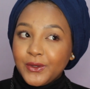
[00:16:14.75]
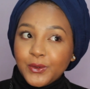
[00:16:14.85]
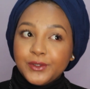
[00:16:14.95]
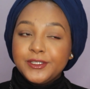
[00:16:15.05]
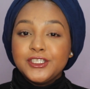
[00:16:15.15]

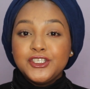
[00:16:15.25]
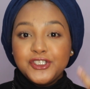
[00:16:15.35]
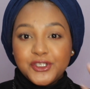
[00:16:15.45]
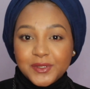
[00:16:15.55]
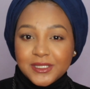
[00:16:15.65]
good,
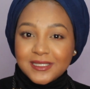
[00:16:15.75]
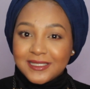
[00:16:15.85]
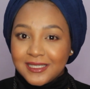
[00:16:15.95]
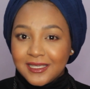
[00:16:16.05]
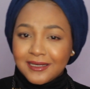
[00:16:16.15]
juicy
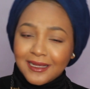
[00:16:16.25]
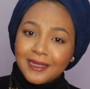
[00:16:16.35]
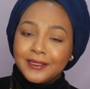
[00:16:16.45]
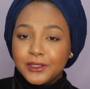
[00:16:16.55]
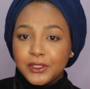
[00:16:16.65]
skin
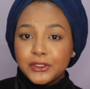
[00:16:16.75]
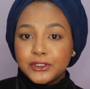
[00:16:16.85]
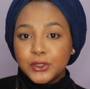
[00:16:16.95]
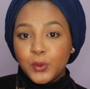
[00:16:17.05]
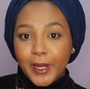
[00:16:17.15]
kind of look,
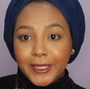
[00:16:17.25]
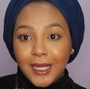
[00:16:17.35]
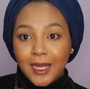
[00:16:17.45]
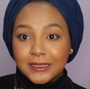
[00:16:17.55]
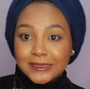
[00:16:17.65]
so why
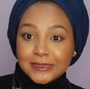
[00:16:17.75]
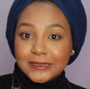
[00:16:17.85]
not?